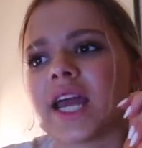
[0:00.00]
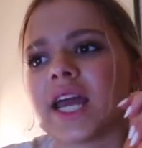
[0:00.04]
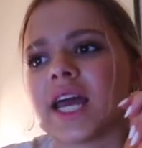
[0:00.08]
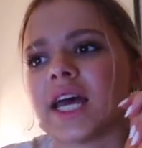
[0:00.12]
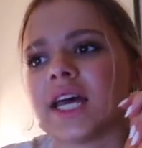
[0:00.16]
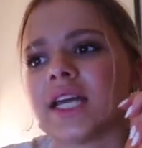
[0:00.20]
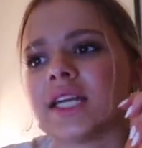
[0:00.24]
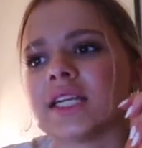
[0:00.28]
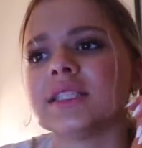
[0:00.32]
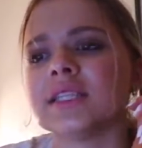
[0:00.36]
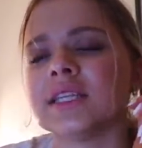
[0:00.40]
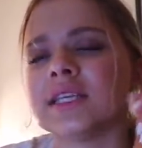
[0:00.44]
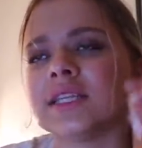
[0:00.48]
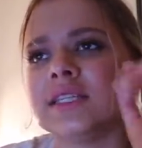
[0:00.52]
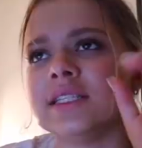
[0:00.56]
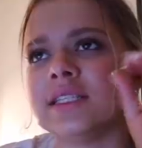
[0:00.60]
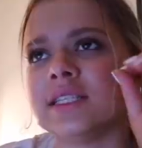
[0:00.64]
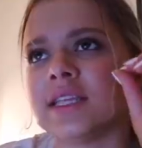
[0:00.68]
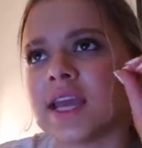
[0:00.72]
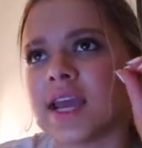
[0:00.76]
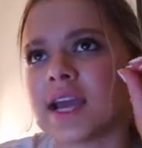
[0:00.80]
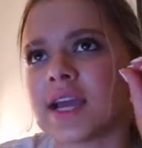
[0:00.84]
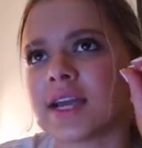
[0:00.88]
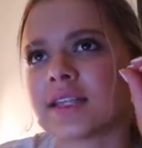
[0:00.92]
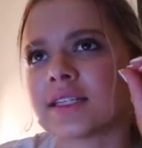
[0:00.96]
and the
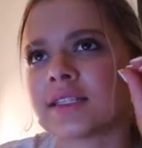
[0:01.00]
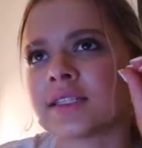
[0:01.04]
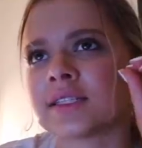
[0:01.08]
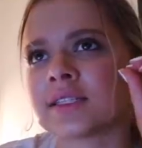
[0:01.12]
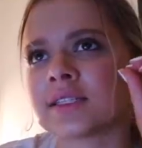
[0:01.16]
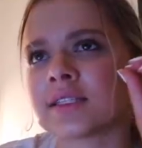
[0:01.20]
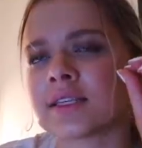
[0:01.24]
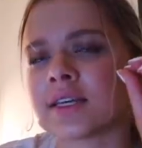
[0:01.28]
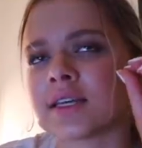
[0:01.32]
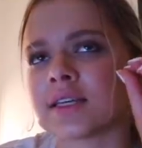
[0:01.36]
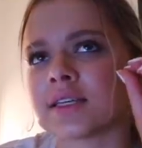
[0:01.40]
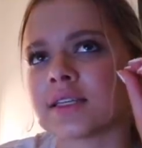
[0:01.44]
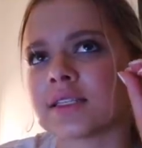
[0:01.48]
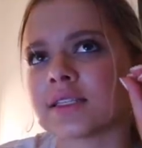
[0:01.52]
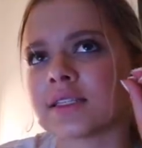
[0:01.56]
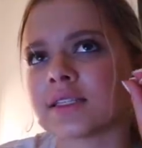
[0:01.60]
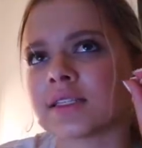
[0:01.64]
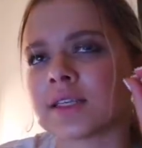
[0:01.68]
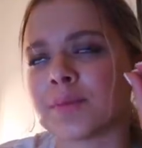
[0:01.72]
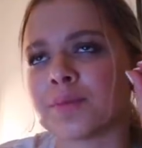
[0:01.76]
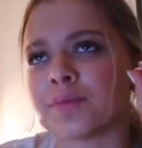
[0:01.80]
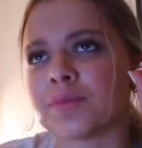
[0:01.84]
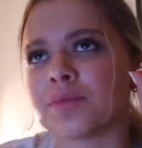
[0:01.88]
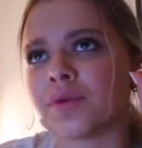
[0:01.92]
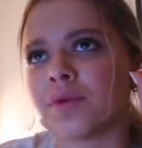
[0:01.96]
dance is
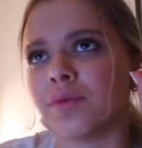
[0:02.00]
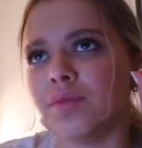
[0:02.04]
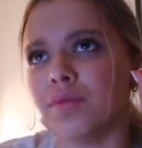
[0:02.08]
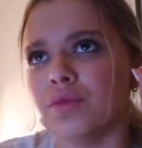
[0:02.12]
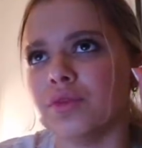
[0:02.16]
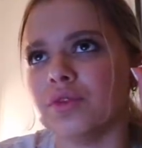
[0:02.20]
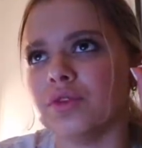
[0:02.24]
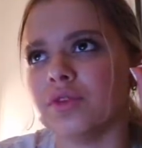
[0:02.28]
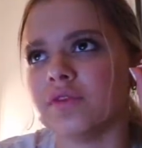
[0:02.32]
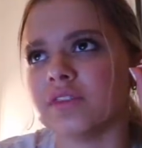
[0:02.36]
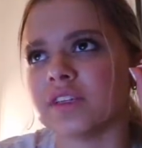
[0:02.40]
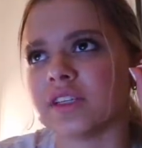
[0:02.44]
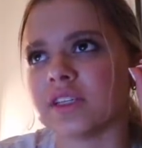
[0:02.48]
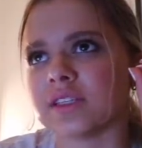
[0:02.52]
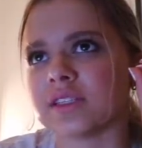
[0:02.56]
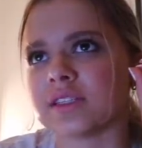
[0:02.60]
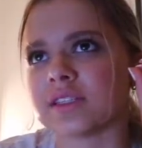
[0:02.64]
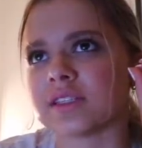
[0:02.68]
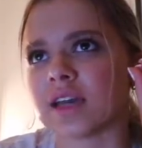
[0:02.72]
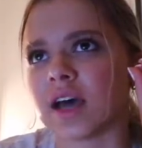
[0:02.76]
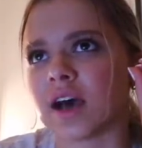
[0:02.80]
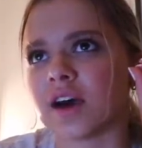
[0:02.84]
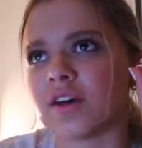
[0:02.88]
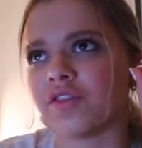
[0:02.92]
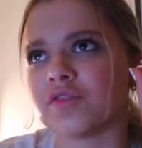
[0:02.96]
simple moves
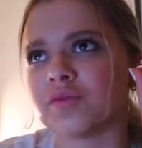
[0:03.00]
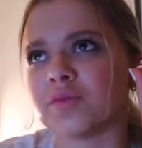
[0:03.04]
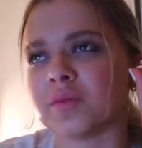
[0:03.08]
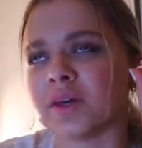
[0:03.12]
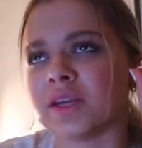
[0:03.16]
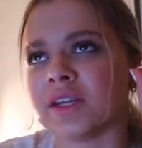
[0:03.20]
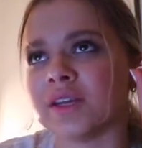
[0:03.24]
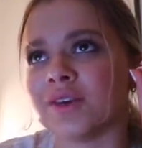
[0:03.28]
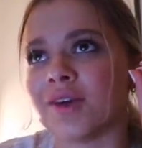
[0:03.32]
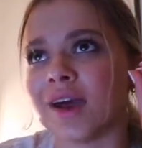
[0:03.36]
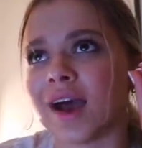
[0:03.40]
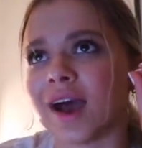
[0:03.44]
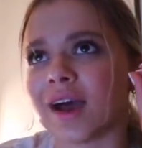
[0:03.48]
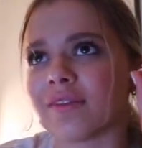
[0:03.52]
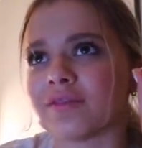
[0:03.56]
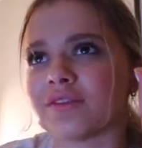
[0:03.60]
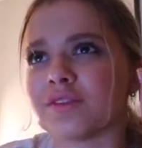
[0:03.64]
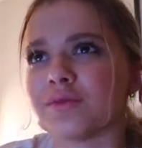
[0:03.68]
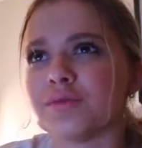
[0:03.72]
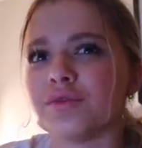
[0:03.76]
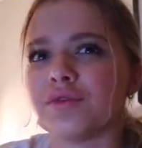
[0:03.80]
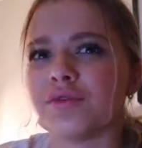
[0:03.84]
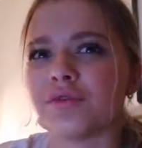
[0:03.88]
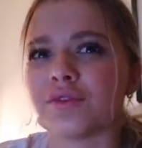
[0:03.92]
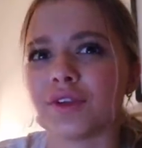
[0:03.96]
itself, but you have to
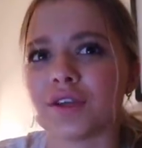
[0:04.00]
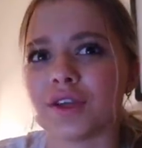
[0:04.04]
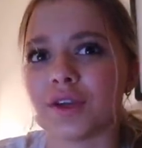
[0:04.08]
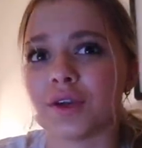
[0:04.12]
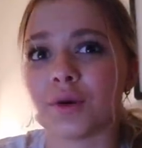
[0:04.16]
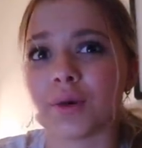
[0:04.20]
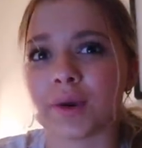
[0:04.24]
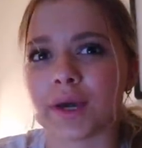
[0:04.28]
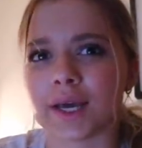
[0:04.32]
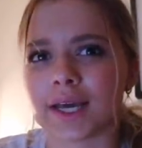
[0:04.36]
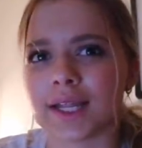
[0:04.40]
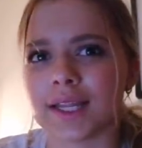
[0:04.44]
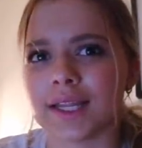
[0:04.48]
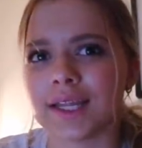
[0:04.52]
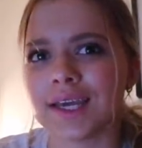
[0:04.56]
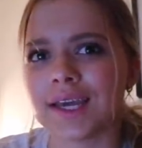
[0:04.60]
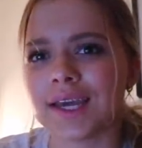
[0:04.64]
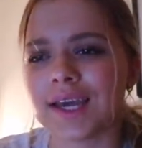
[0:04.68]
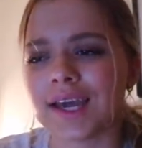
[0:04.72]
move really quickly,